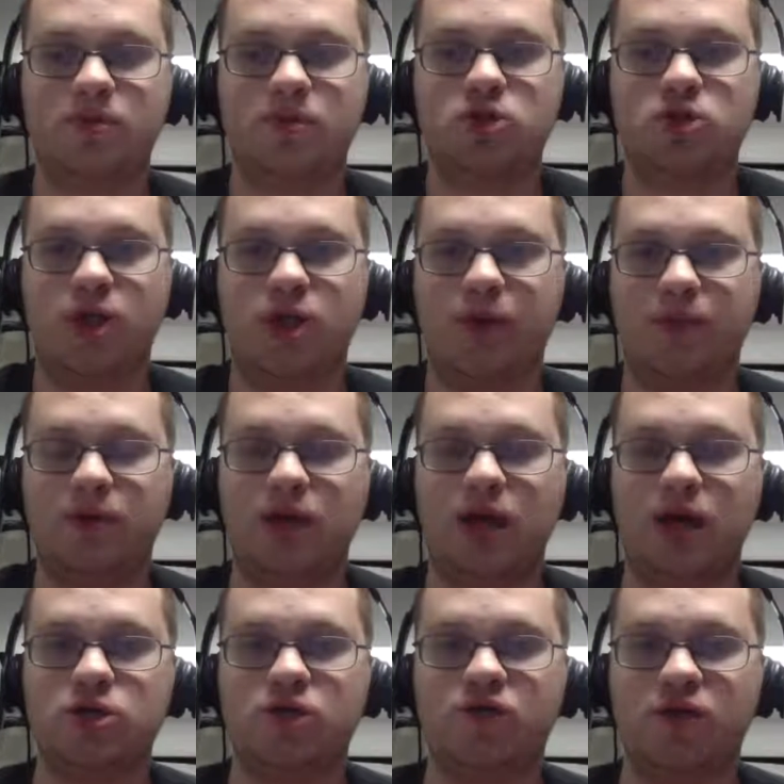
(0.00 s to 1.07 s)
Shut out the
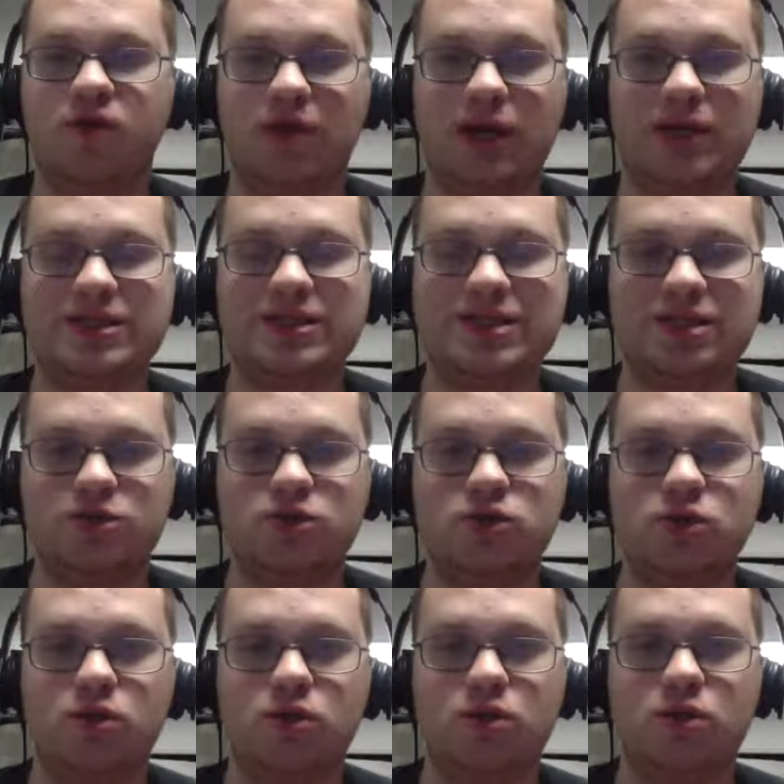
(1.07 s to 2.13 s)
Dodgers for the last 6
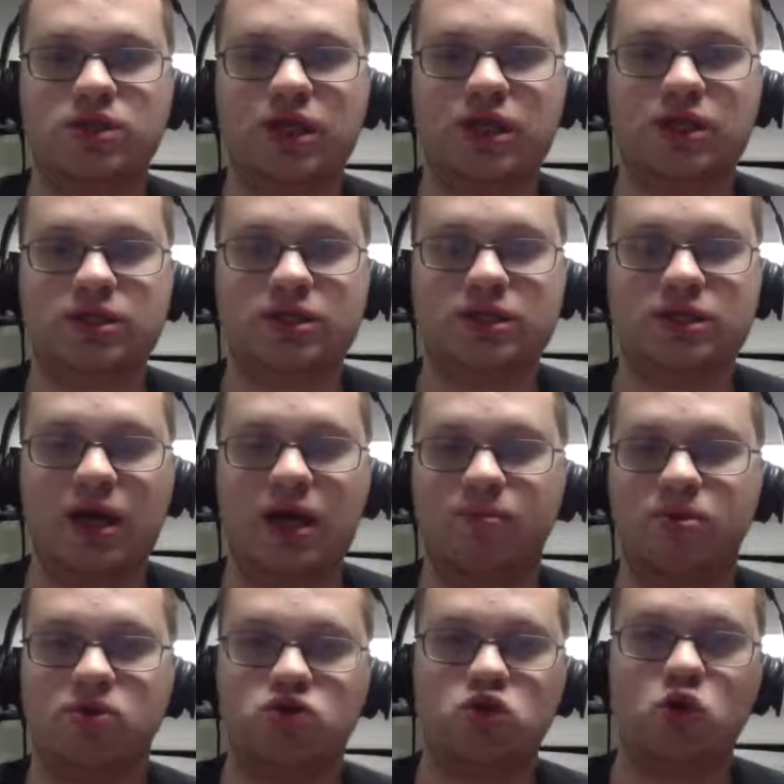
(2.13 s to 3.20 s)
2/3 innings of this game,
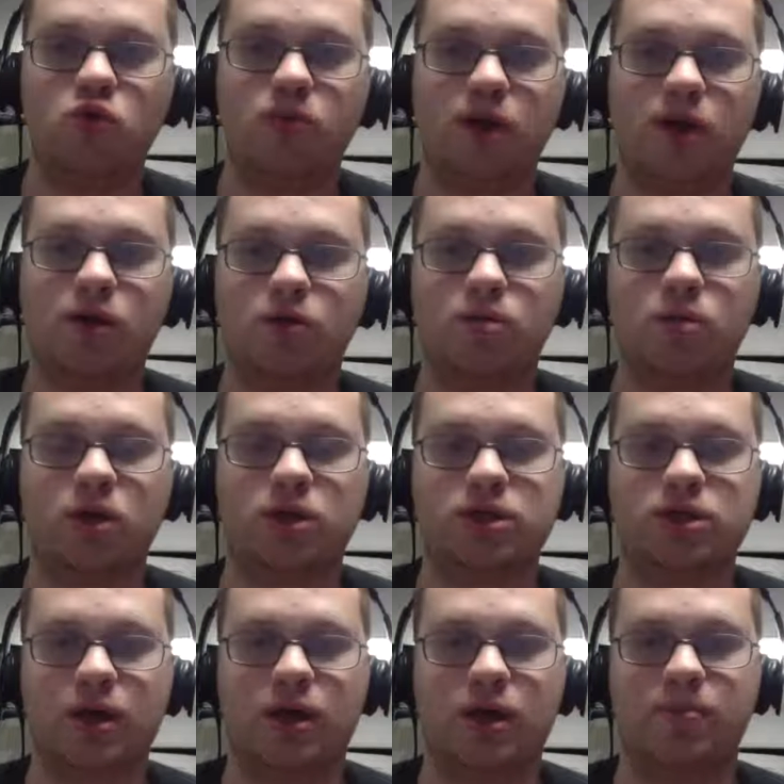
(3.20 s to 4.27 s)
but too many home runs
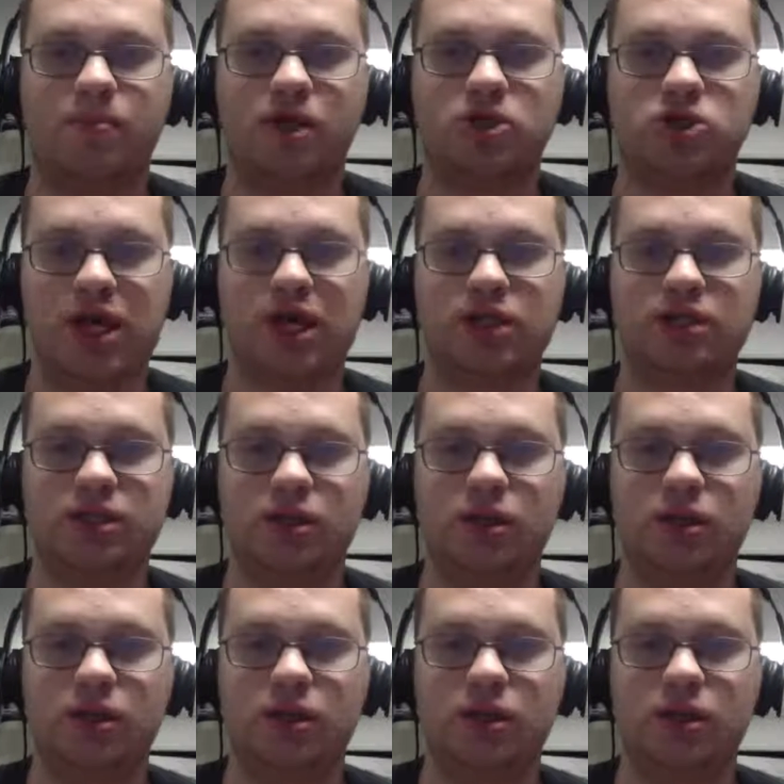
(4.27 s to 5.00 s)
allowed by Jackson,